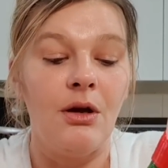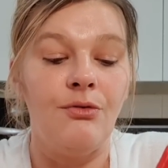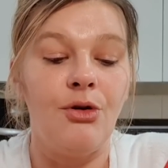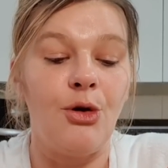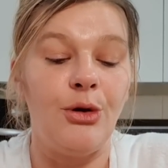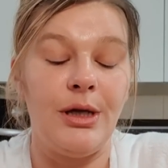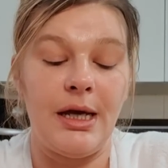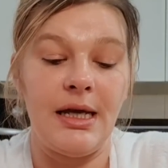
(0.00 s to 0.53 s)

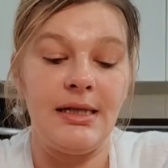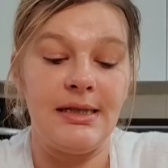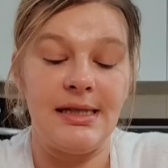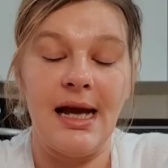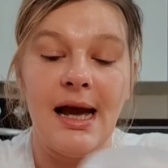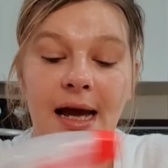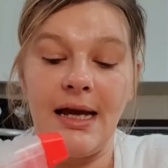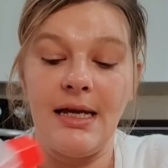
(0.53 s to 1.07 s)
Right, it
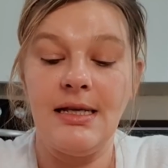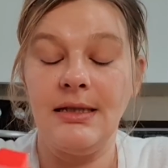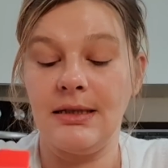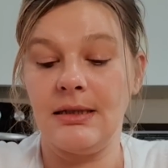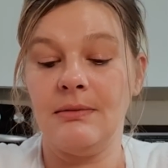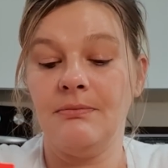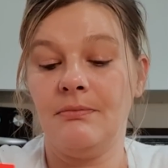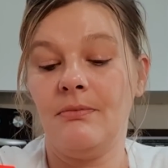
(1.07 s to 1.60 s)

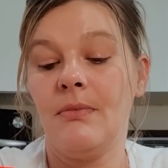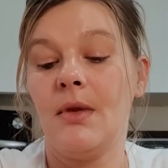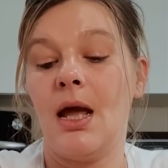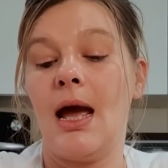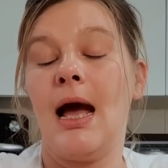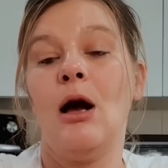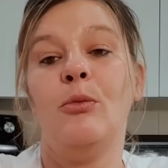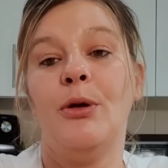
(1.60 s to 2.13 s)
says
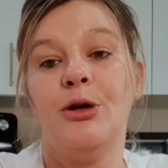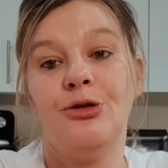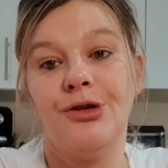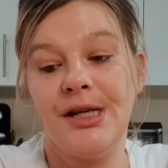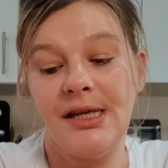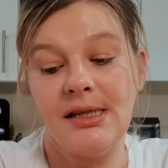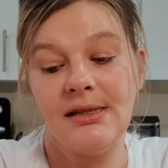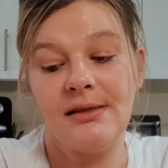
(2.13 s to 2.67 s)
elbow
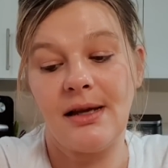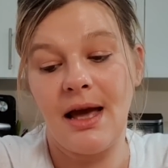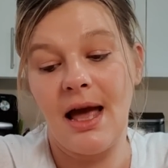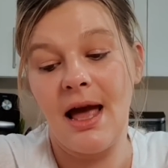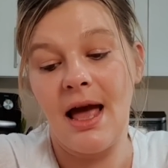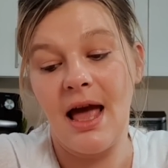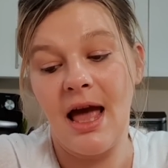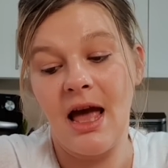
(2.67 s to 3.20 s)
grease
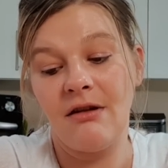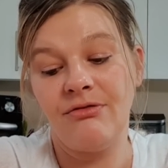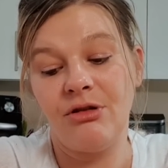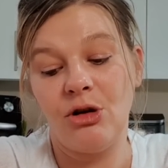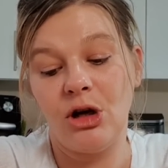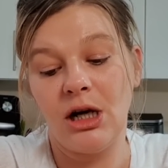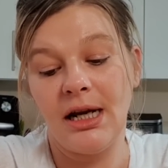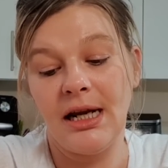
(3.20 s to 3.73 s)
air
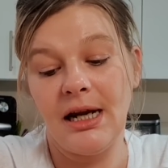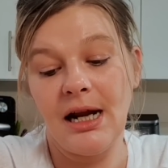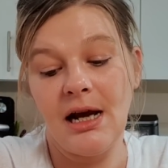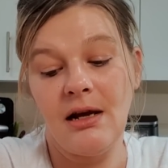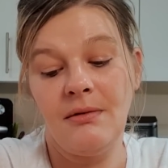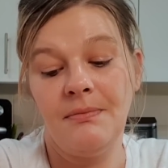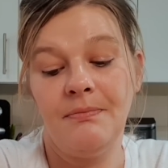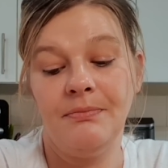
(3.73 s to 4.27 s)
fryer
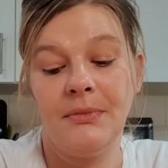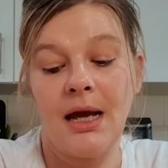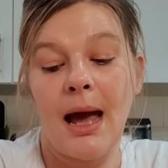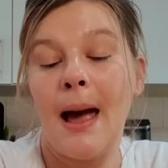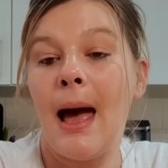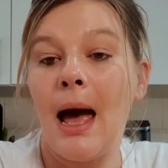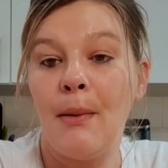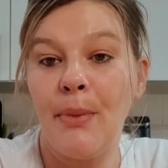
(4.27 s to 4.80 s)
cleaner,
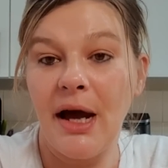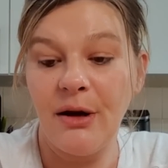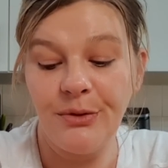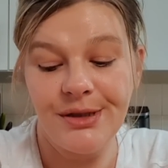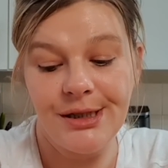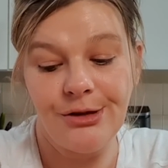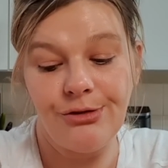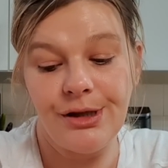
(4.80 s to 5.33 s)
a power
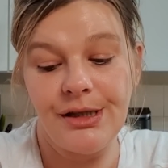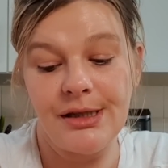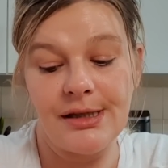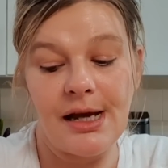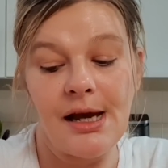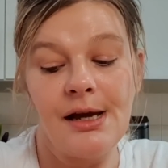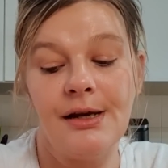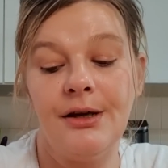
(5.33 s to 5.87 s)

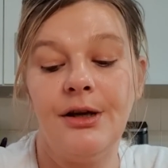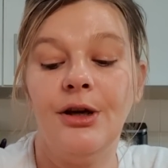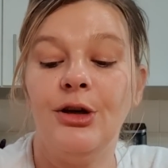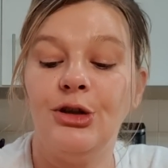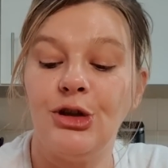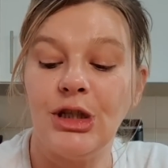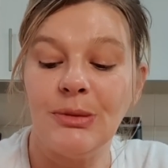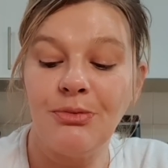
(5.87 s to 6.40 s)
degreaser,
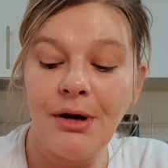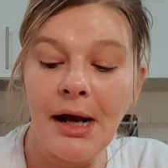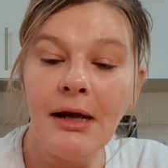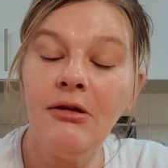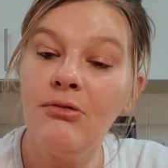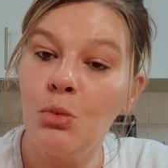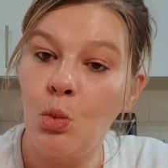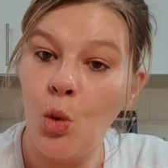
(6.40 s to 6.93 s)
you
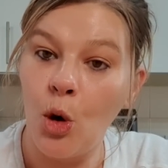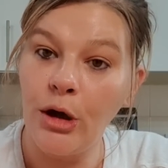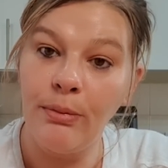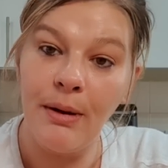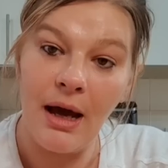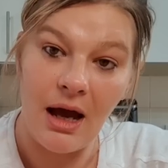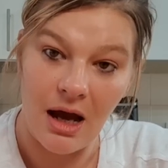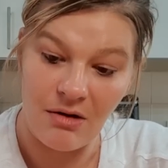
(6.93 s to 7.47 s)
spray,
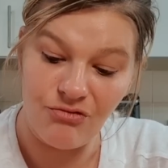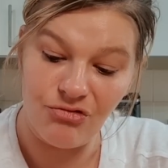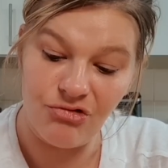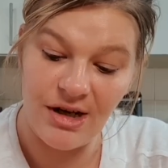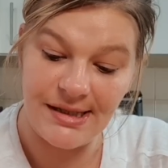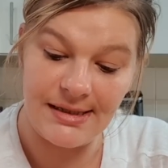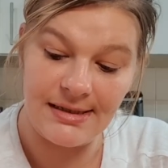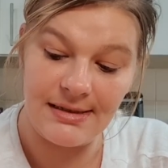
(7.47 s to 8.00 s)
wipe and
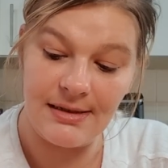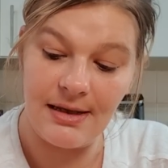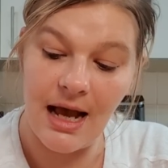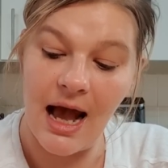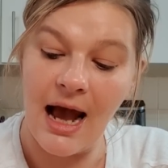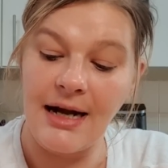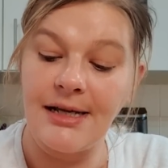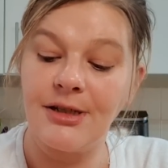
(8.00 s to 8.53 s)
rinse,
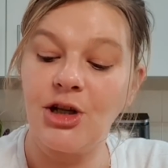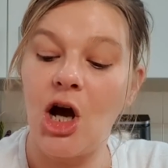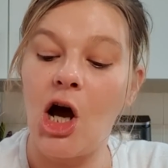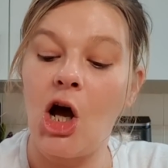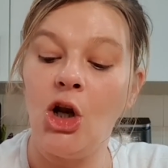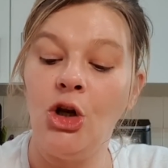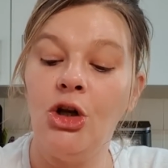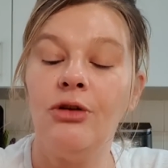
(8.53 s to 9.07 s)
and it's
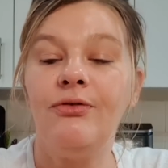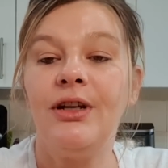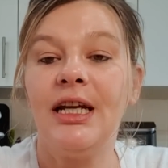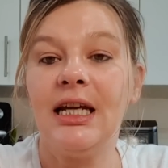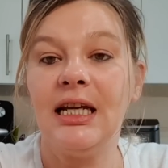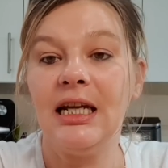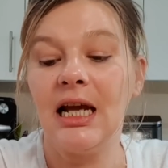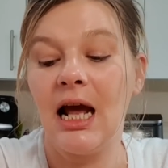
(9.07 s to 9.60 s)
got a
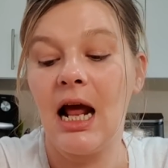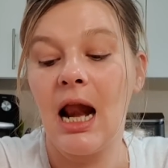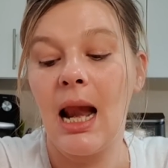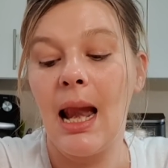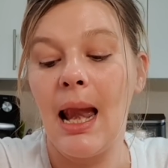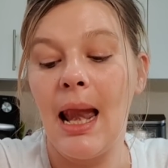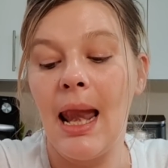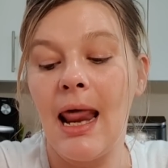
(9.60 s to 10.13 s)
lovely
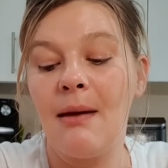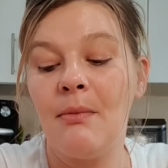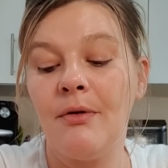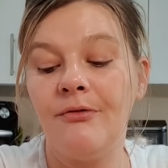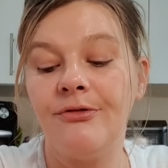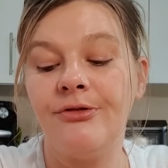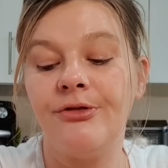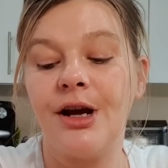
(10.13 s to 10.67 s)

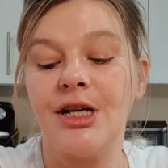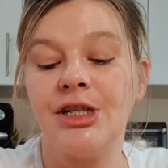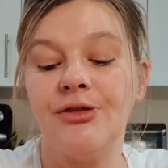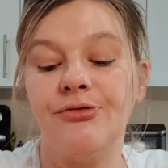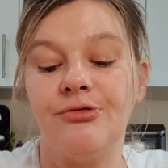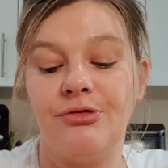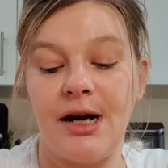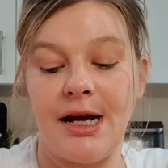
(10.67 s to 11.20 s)
lemon fresh
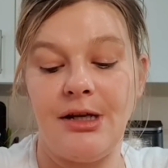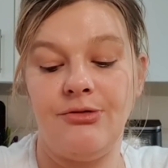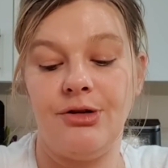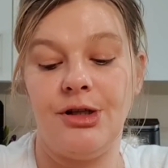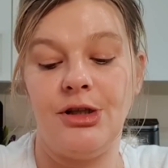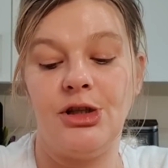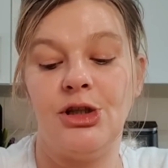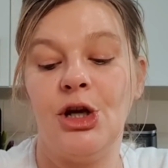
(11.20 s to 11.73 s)

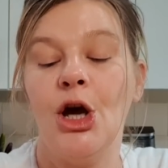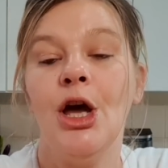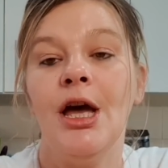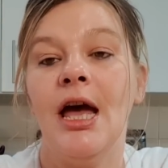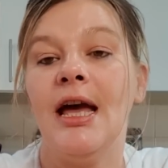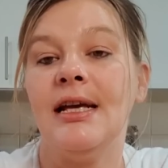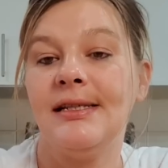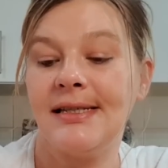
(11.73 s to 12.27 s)
fragrance.
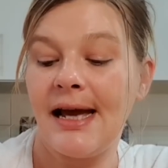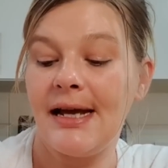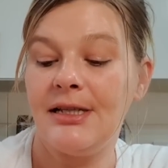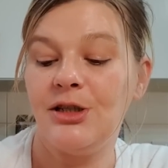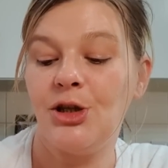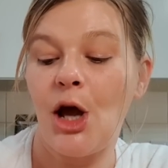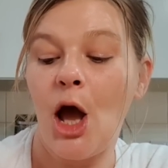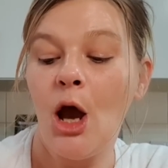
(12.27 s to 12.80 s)
It
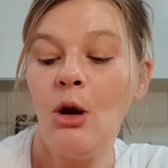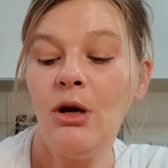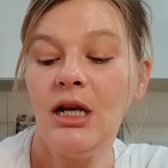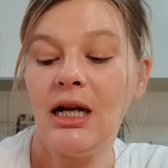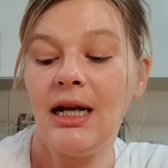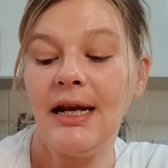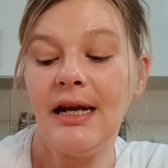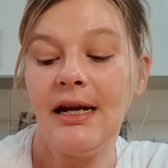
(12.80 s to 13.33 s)
says the only
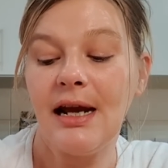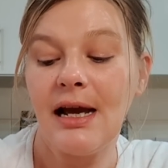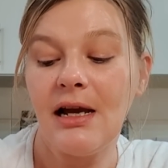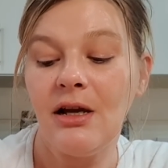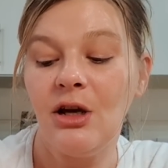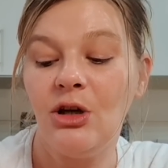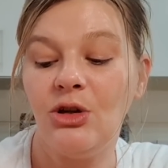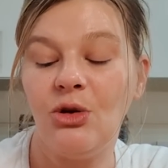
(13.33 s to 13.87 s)

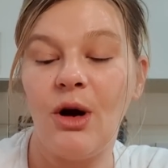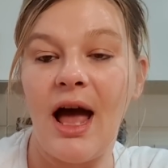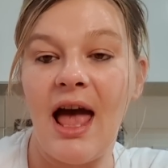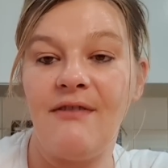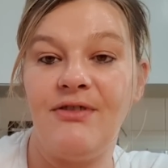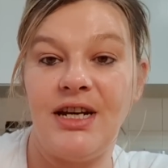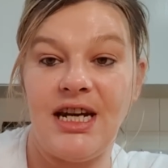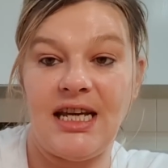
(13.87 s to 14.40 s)
cleaner you'll
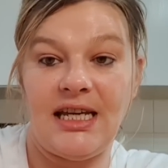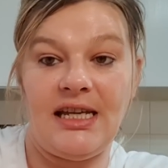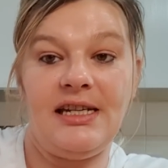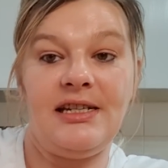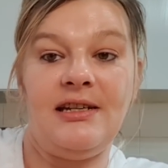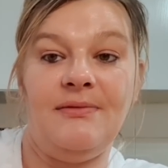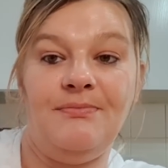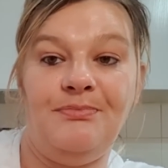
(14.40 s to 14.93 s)
ever need.